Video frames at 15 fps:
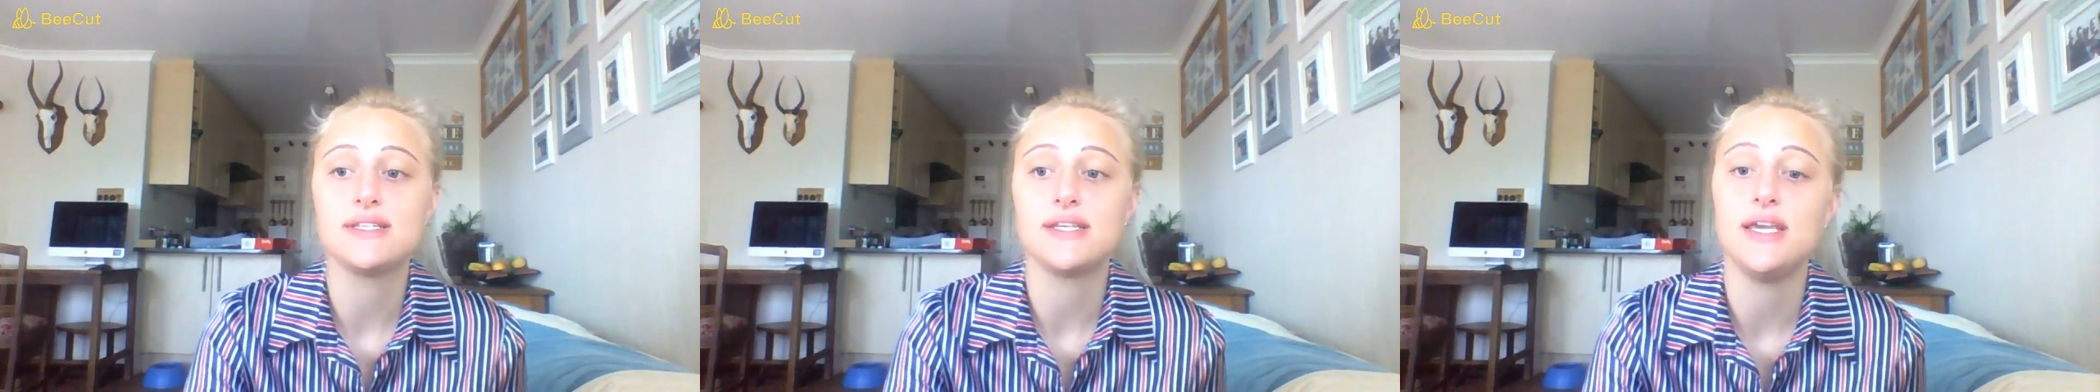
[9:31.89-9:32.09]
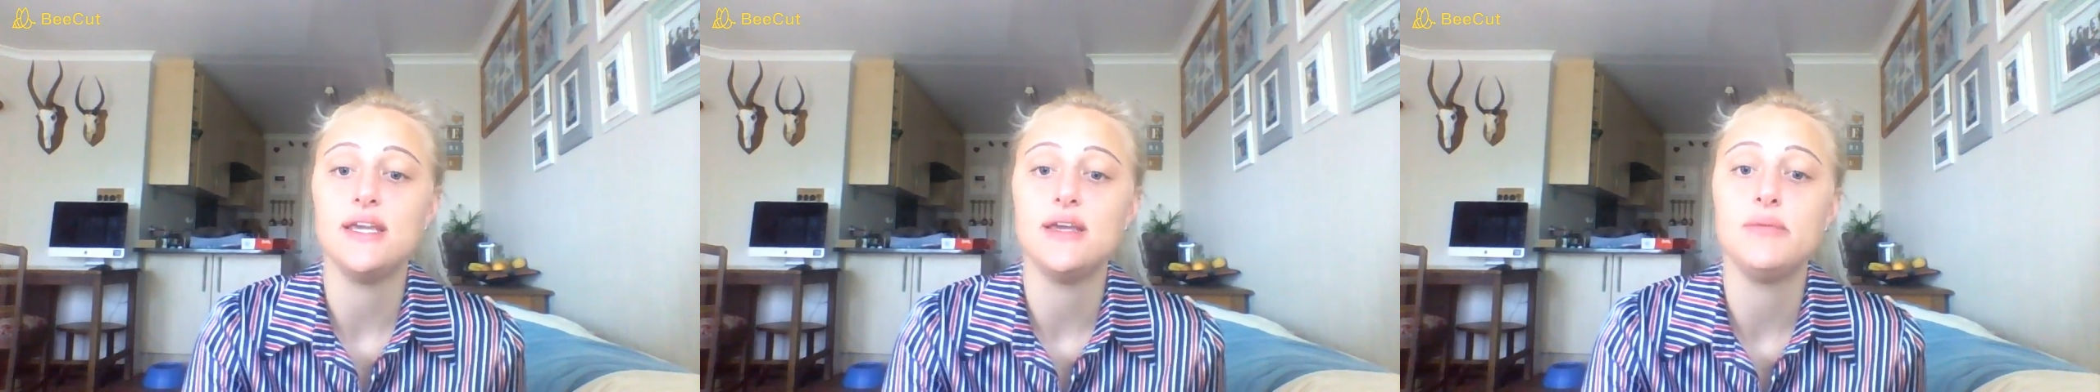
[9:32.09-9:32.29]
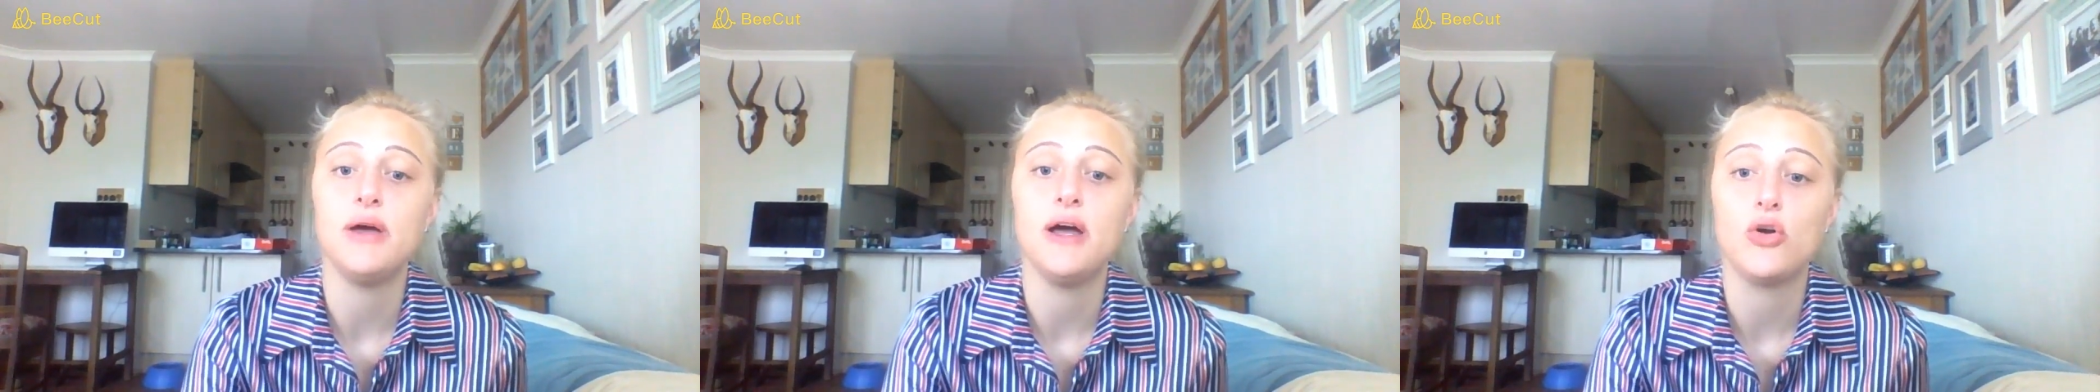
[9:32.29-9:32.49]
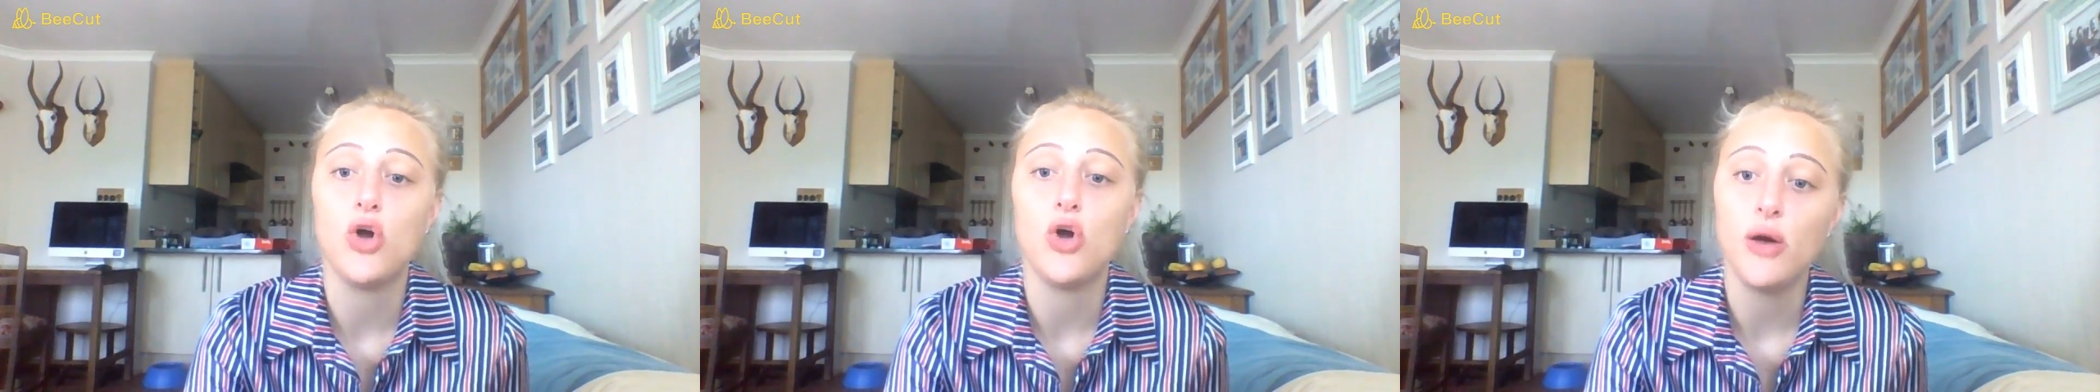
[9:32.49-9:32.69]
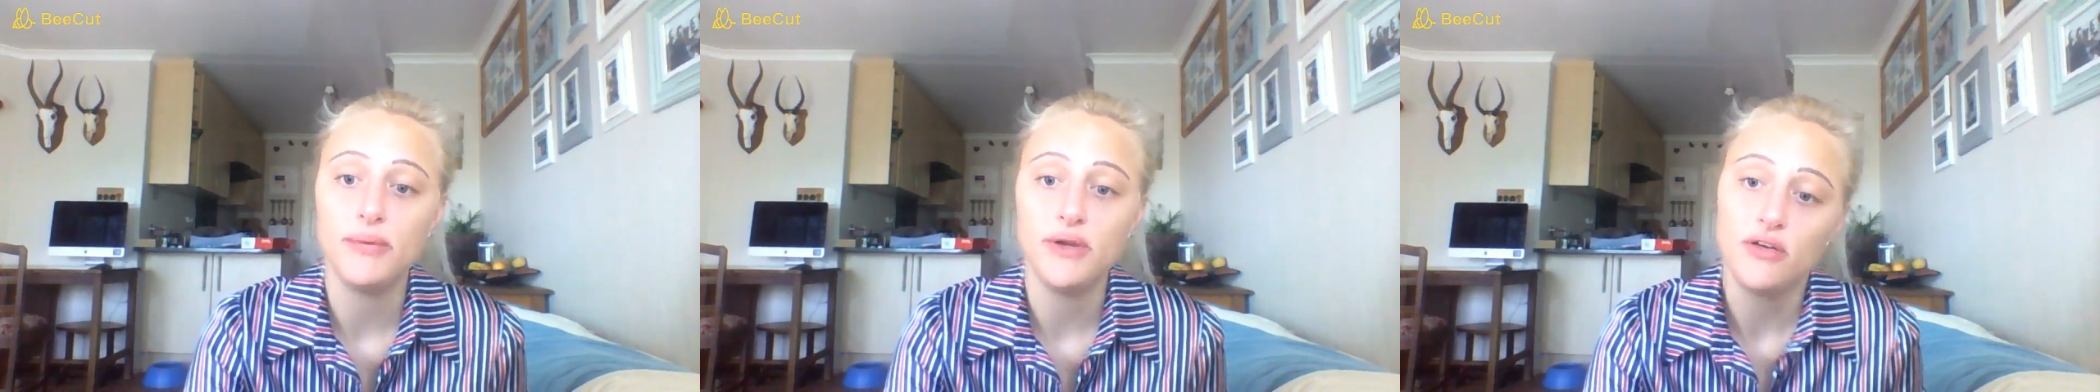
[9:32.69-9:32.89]
keep a
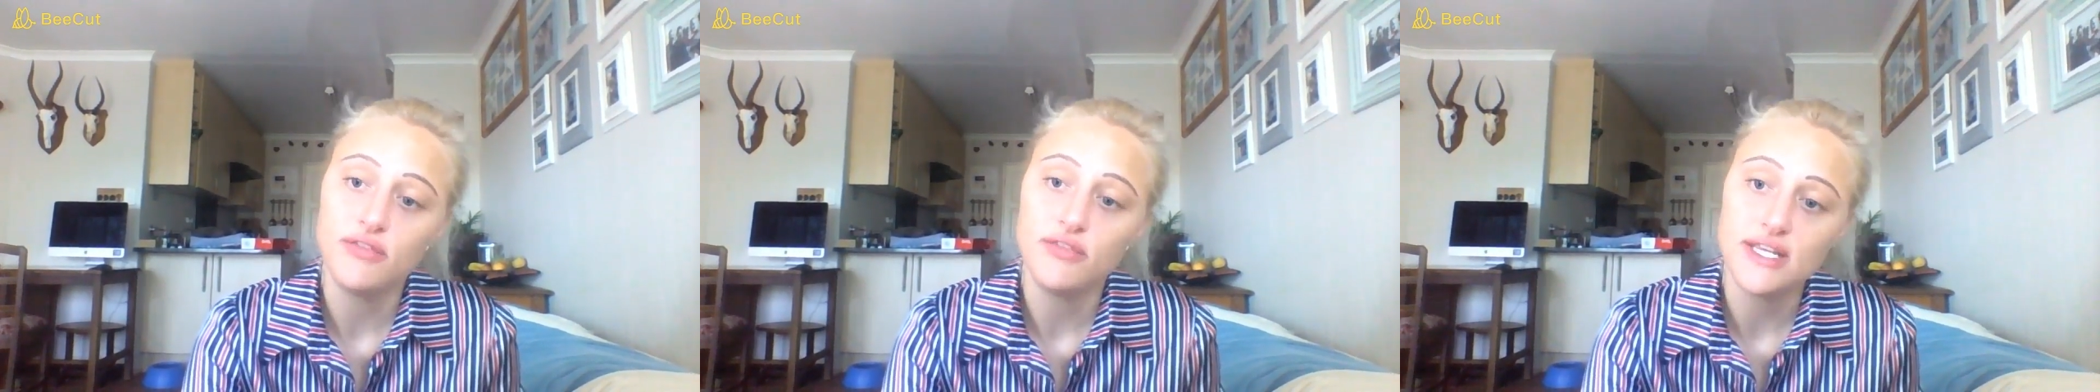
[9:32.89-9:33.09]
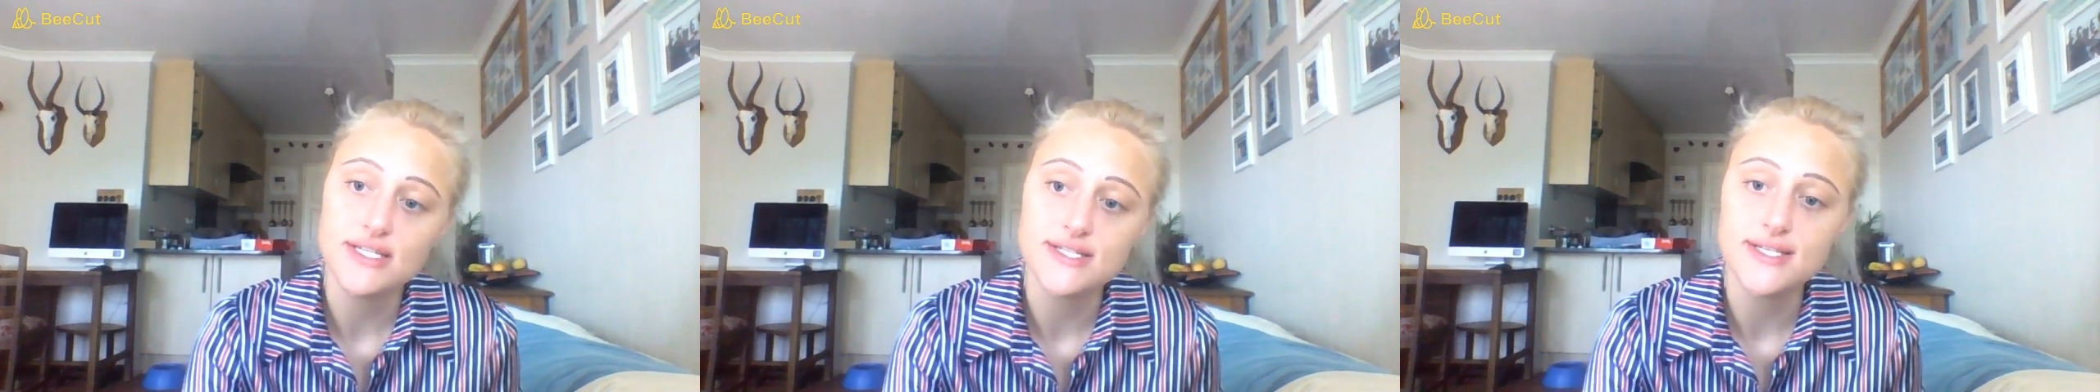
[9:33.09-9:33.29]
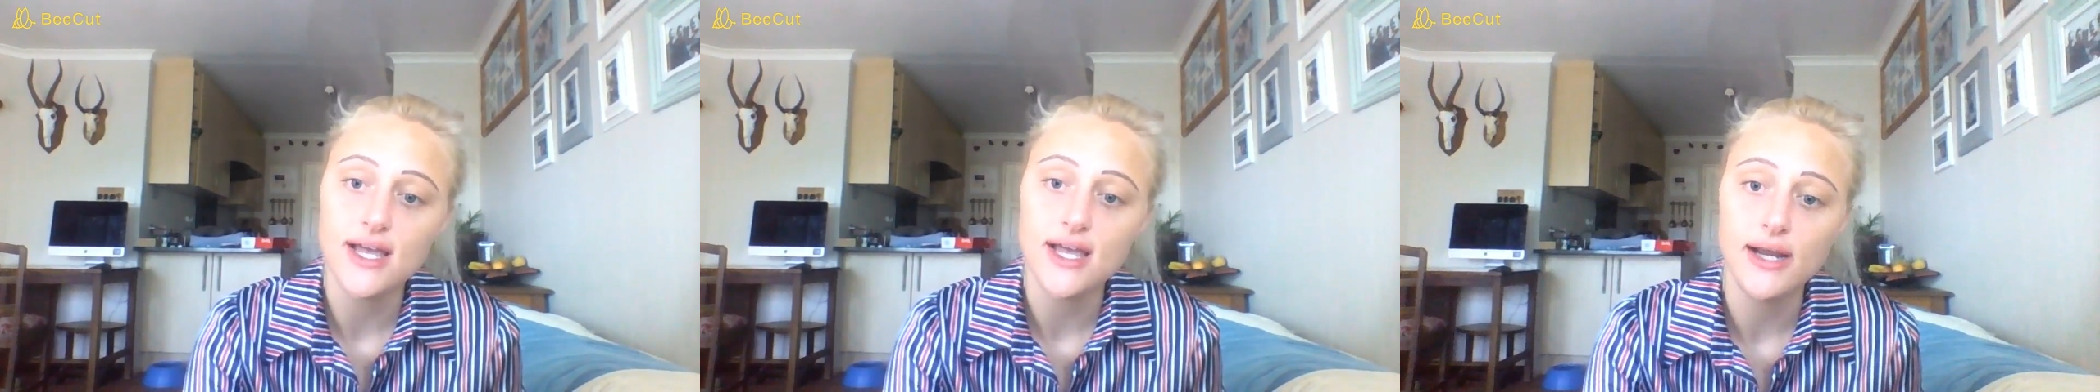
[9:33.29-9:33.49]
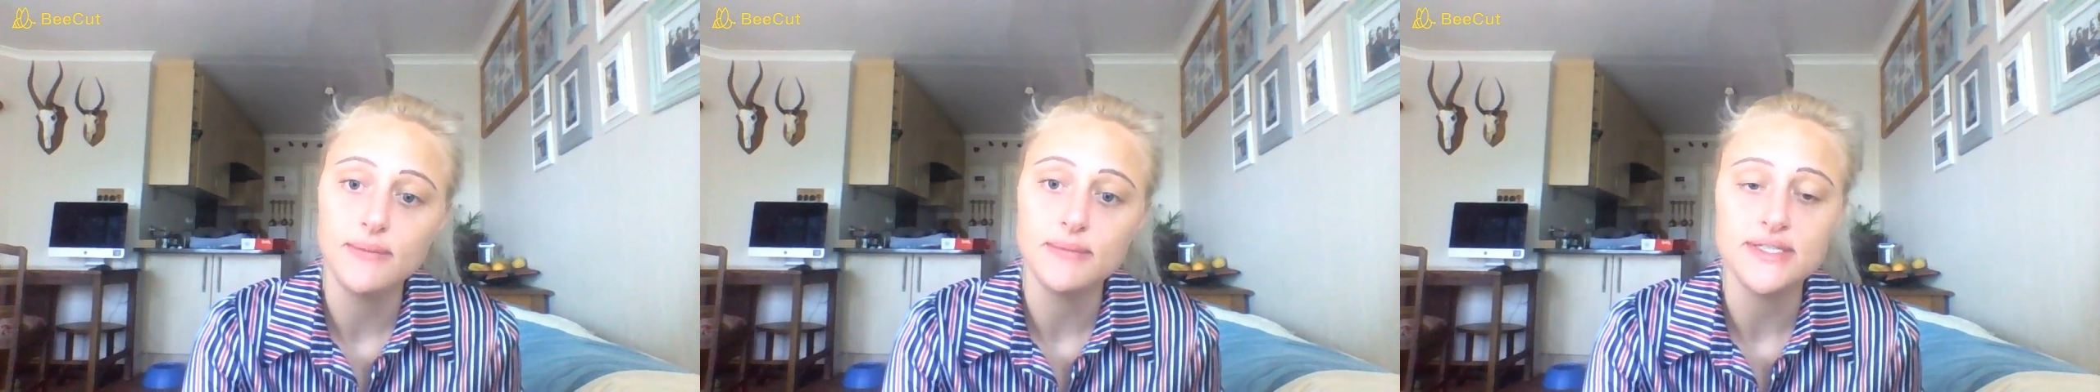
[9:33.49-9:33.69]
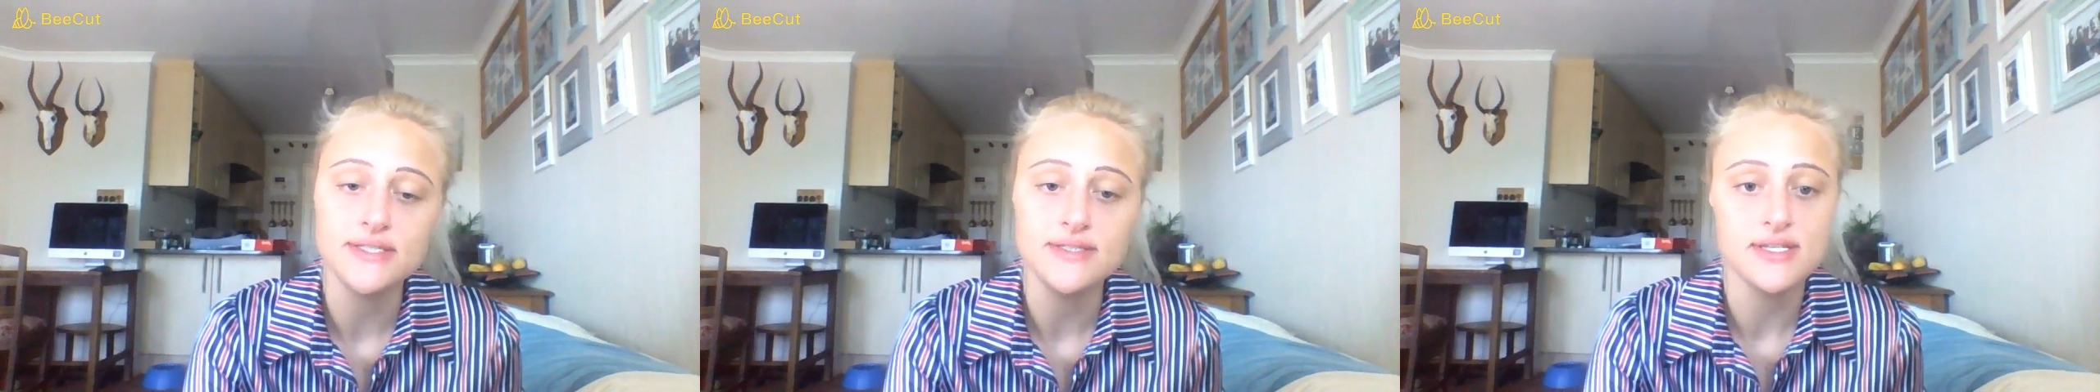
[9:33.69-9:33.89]
copy of the
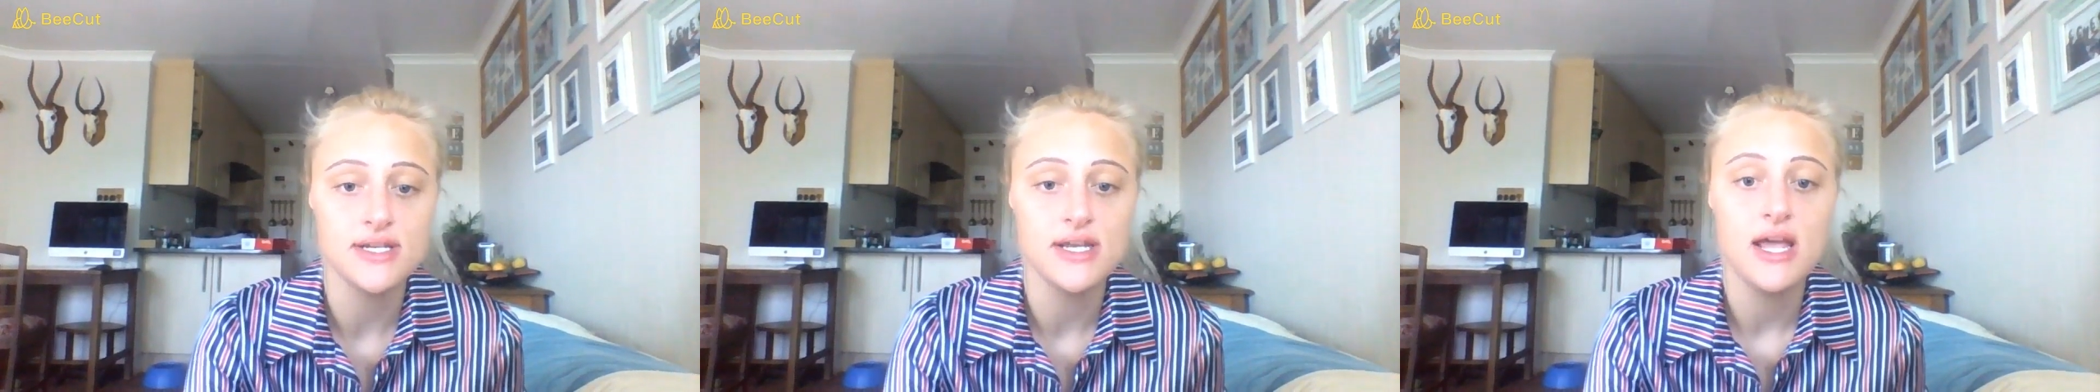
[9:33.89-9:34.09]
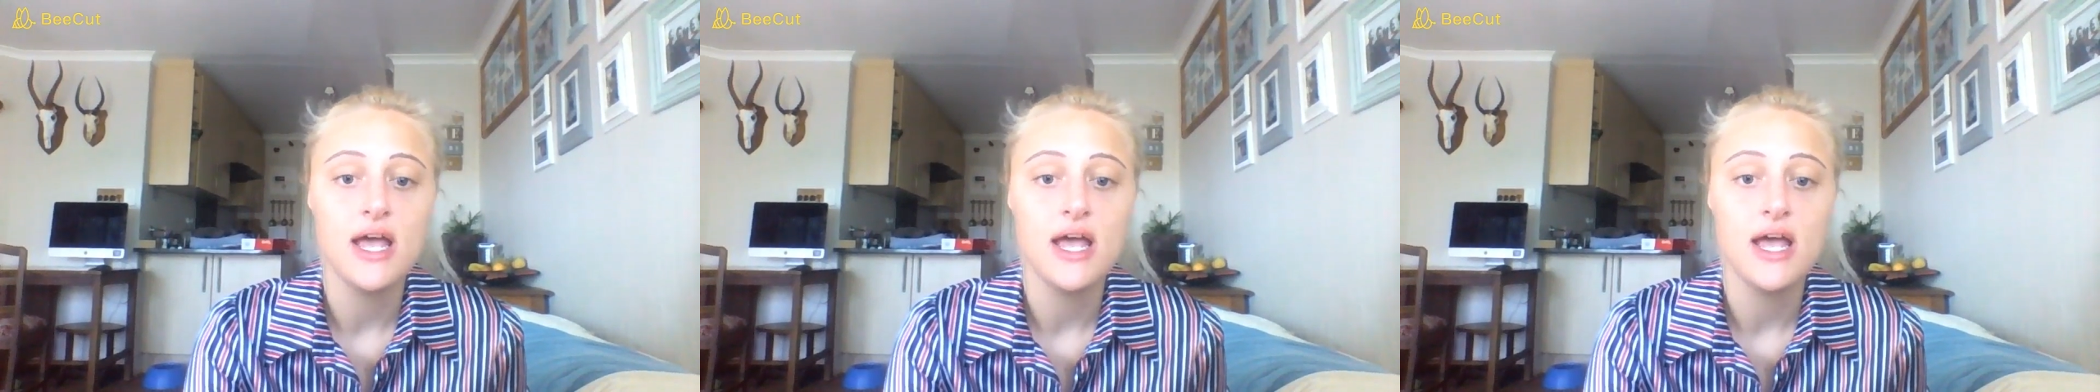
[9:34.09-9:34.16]
assignment.